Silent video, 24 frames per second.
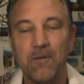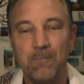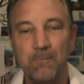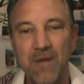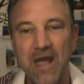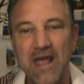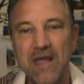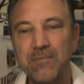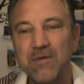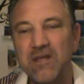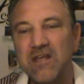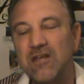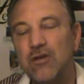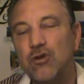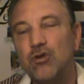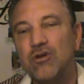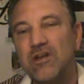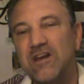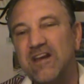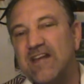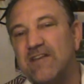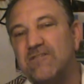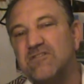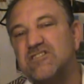Maybe you
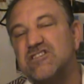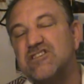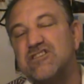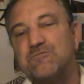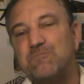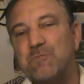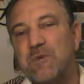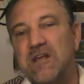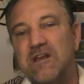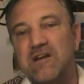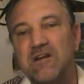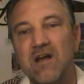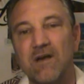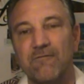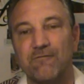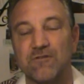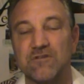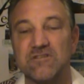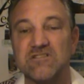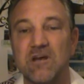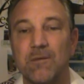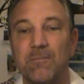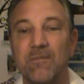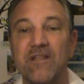can even speed it up for
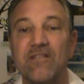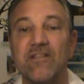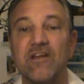somebody